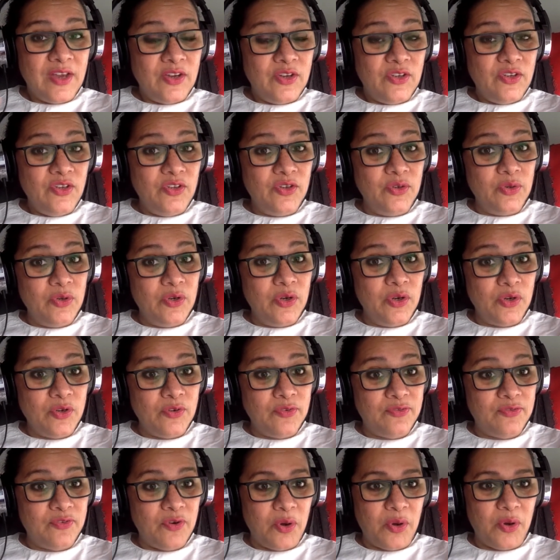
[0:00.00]
You look
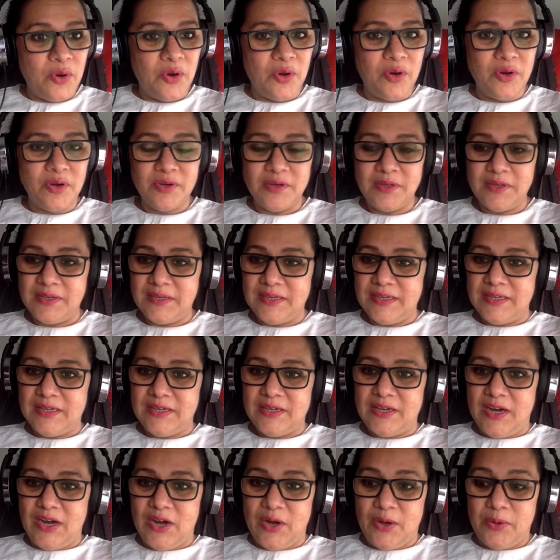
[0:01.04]
for
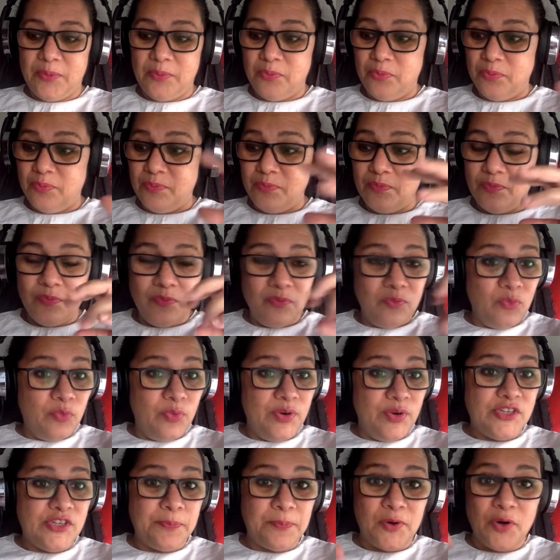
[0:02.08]
uh,
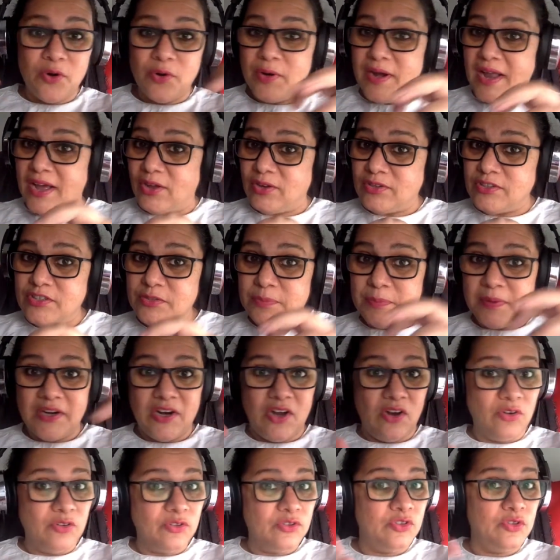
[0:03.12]
which pronouns
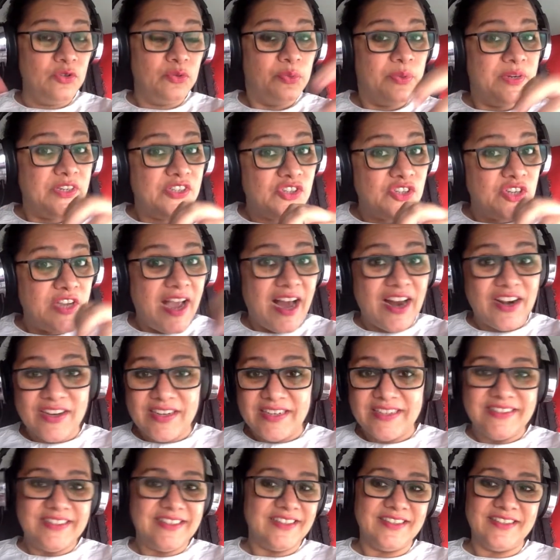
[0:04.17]
belong to which
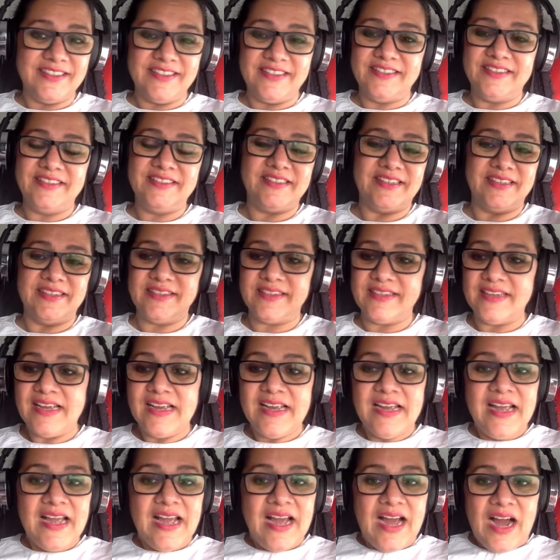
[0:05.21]
characters and,
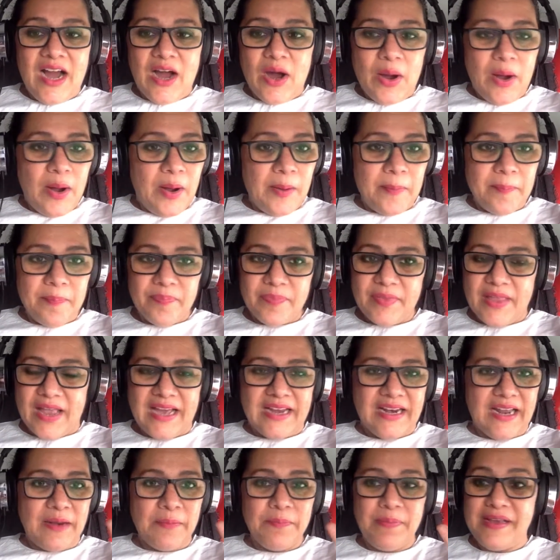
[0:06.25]
um, and,
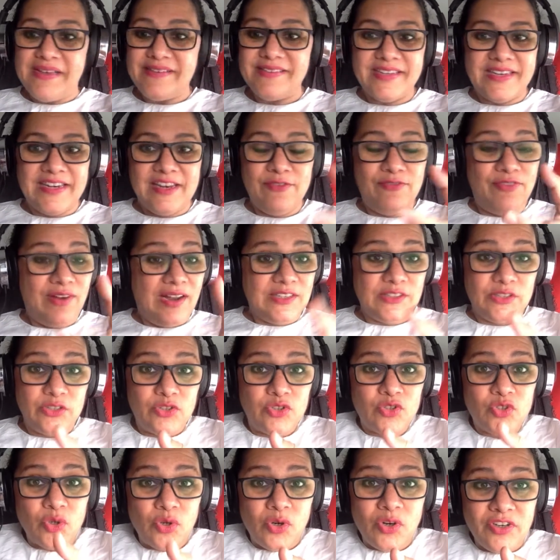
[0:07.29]
and basically find the
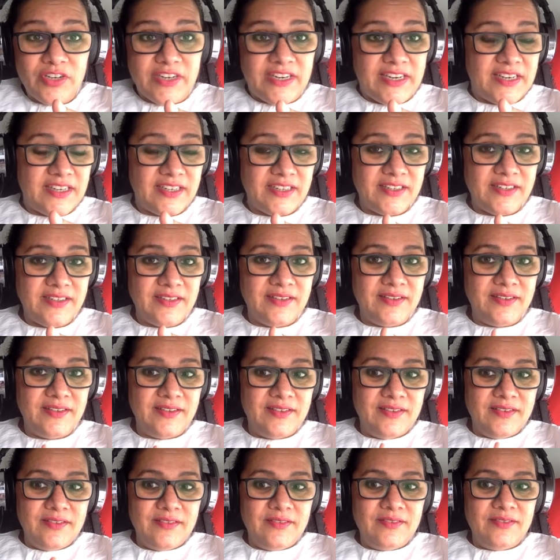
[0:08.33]
story.
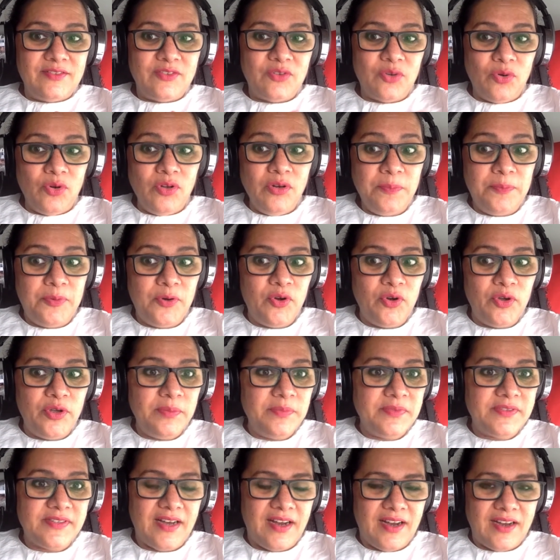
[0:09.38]
So all
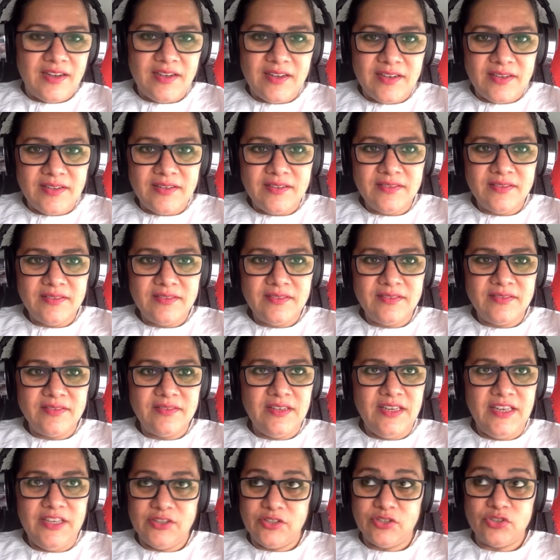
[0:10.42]
poems are
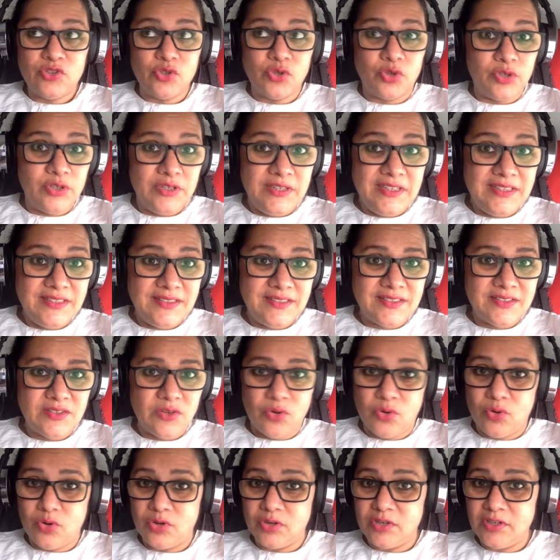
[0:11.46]
either stories
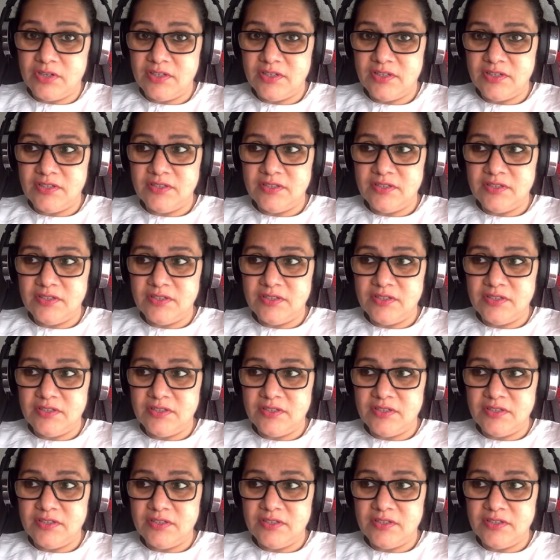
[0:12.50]
or